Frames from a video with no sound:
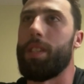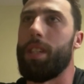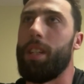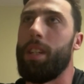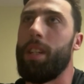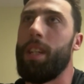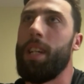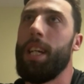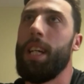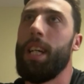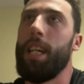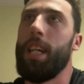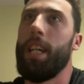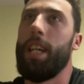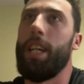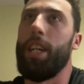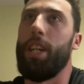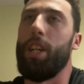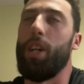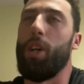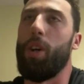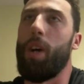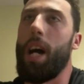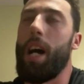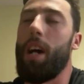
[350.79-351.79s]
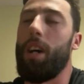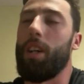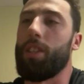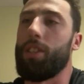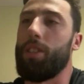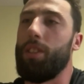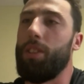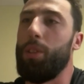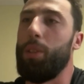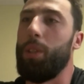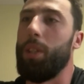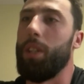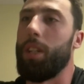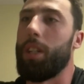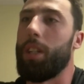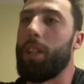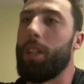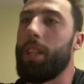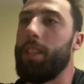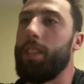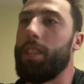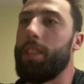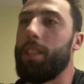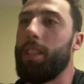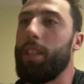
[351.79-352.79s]
And you know, Alex Newhook
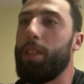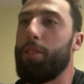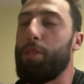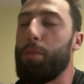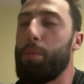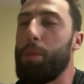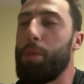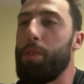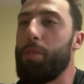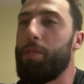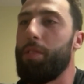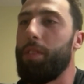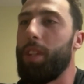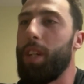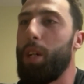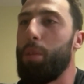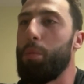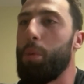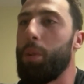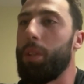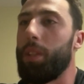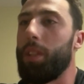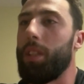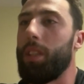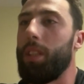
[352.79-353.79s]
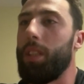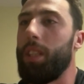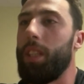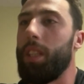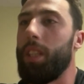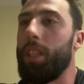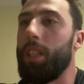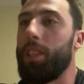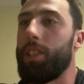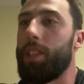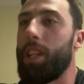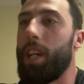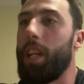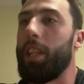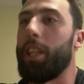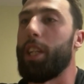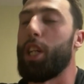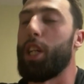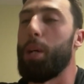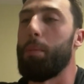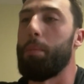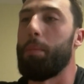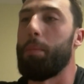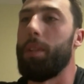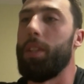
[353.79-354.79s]
is from Newfoundland, won the Stanley
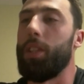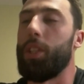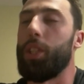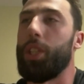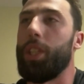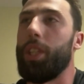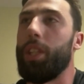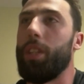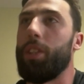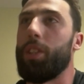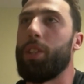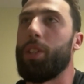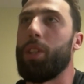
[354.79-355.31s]
Cup this year.